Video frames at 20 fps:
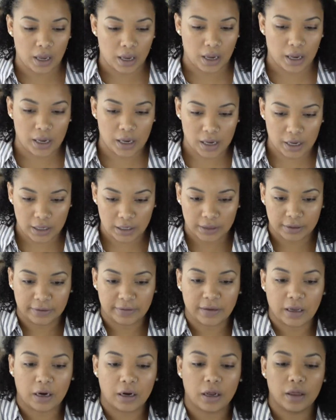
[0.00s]
And
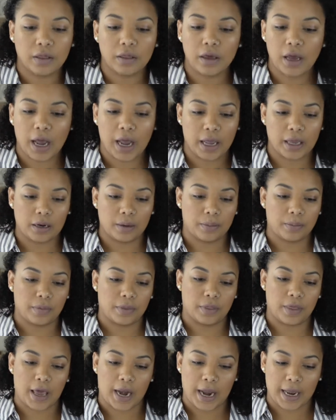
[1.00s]
another item
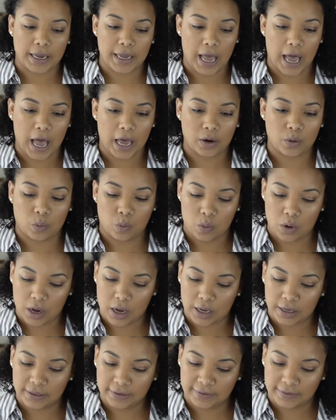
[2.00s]
that I got
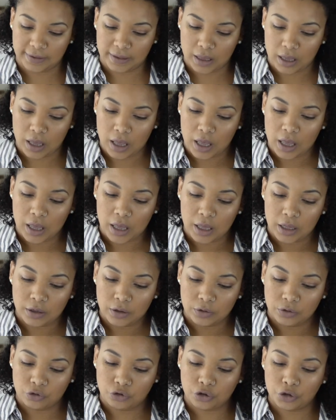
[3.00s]
was
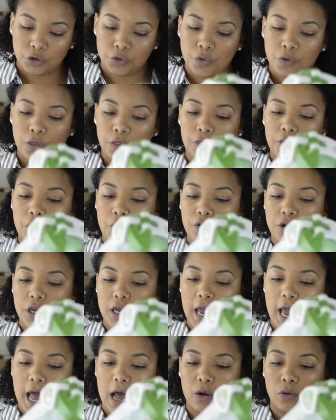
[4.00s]
two
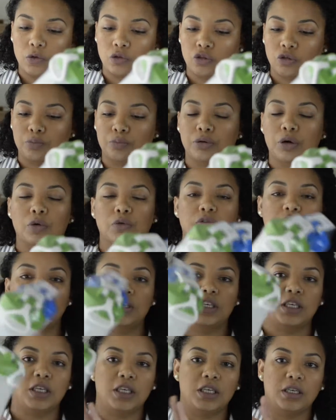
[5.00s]
30 ounce
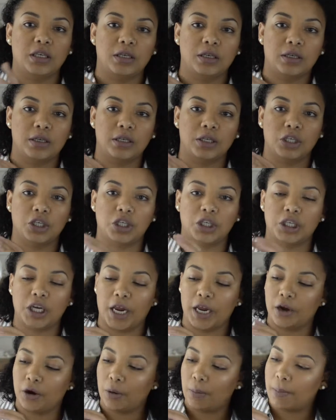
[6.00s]
protein
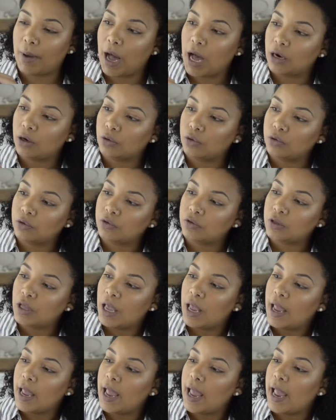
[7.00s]
shaker bottles
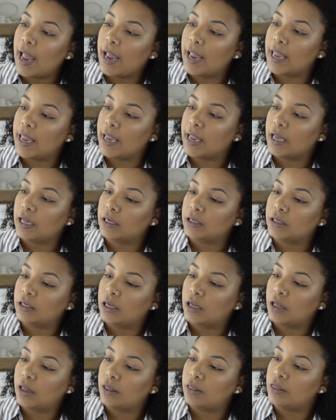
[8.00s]
and
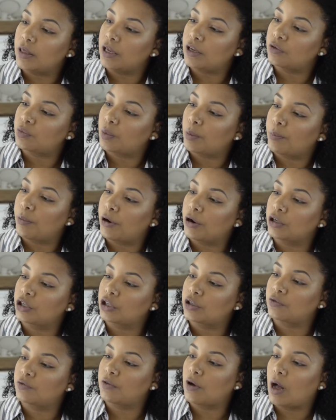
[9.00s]
these were
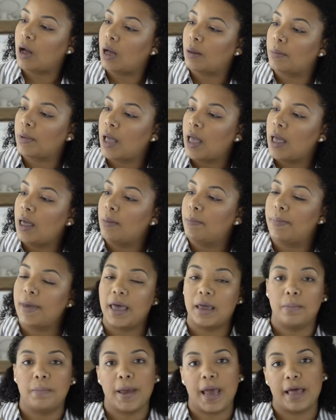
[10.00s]
purchased from
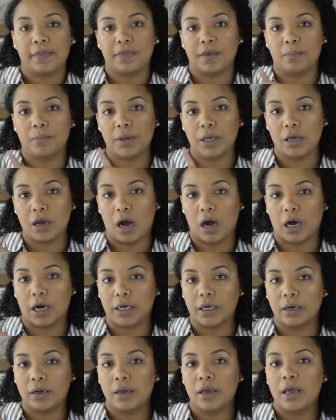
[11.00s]
Bed Bath &
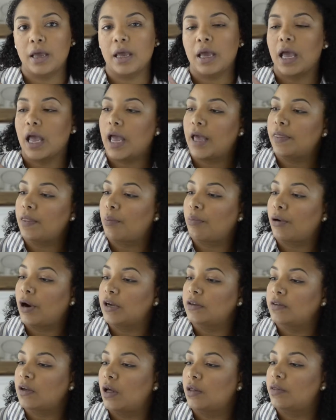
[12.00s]
Beyond and the
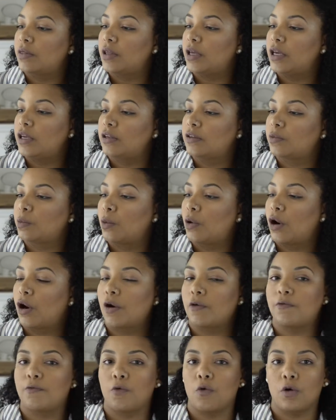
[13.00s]
price on these
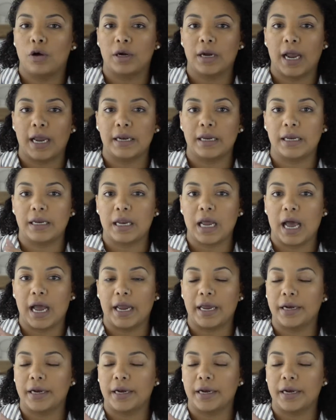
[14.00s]
were $4.99